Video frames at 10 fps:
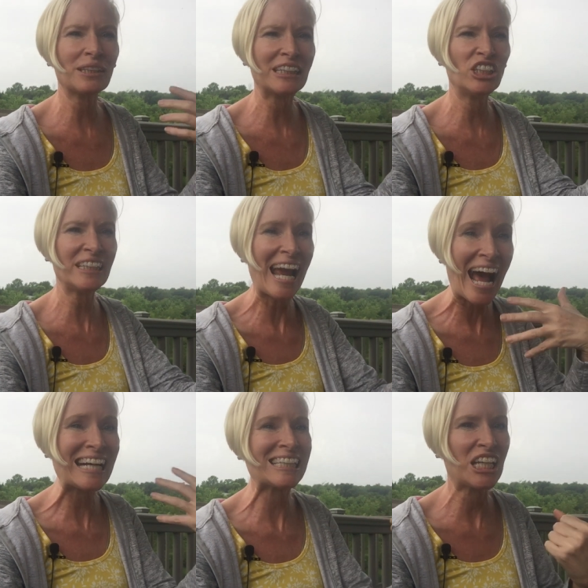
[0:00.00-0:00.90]
like she's
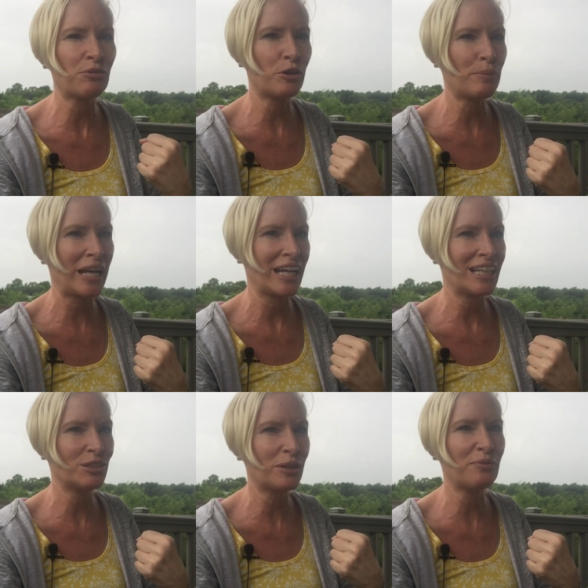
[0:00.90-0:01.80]
acting for me,
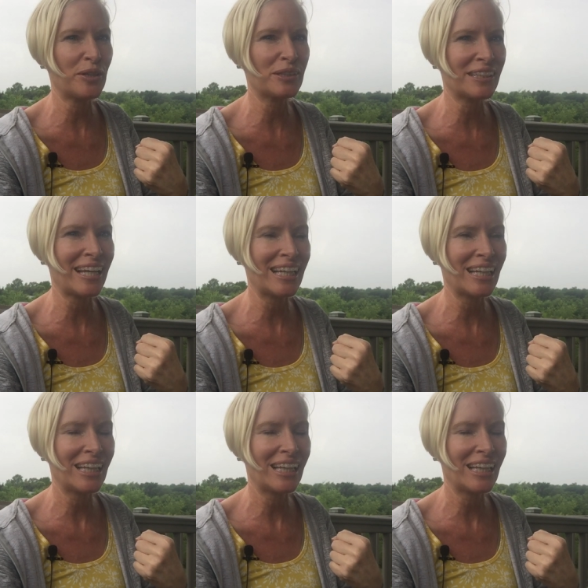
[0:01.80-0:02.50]
is what it feels like.